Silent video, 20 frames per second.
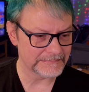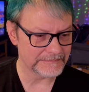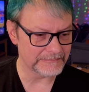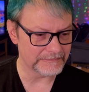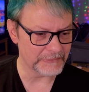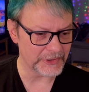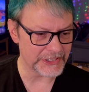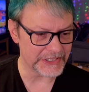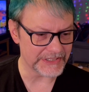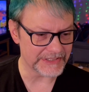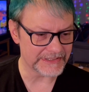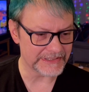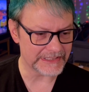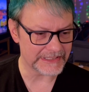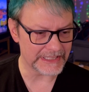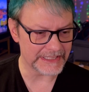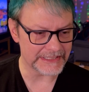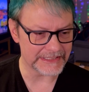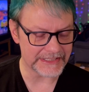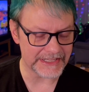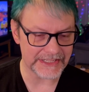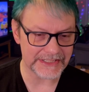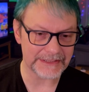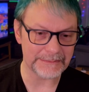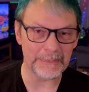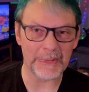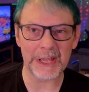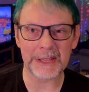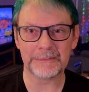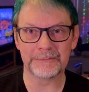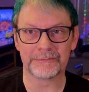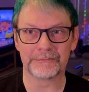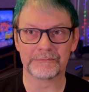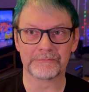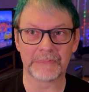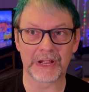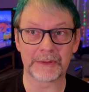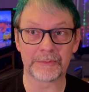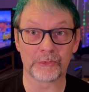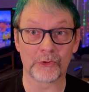which is kind of just my
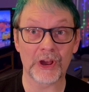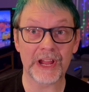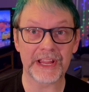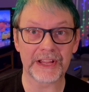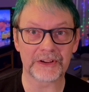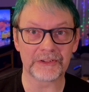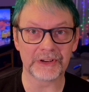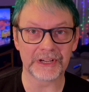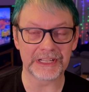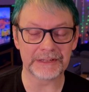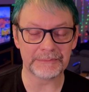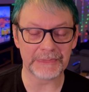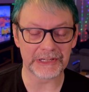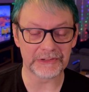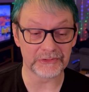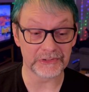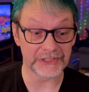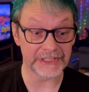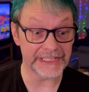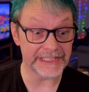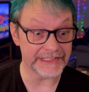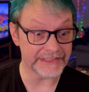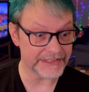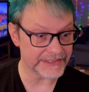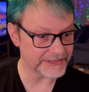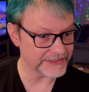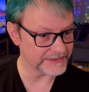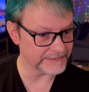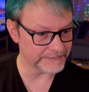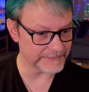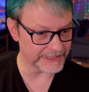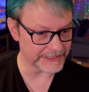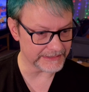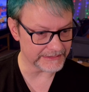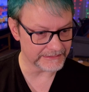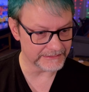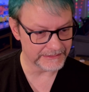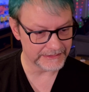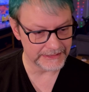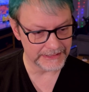break, right? My release, my
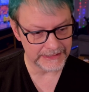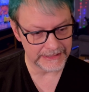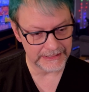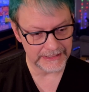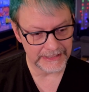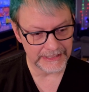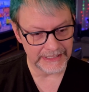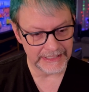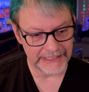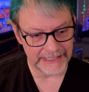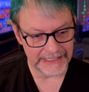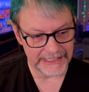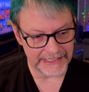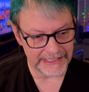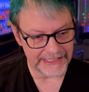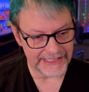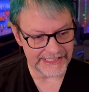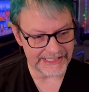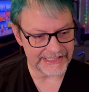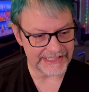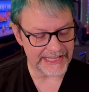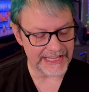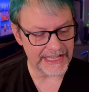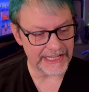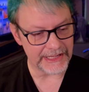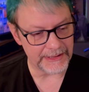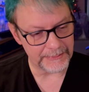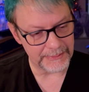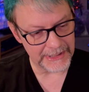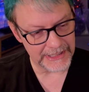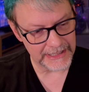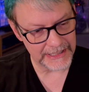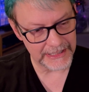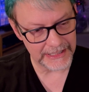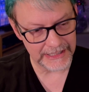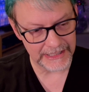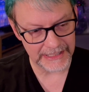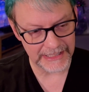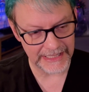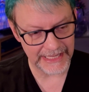escape.
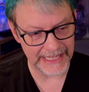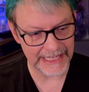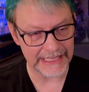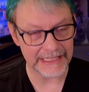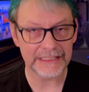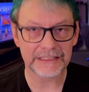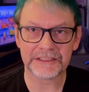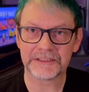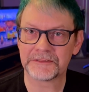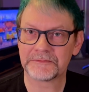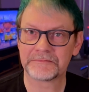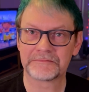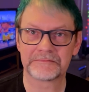And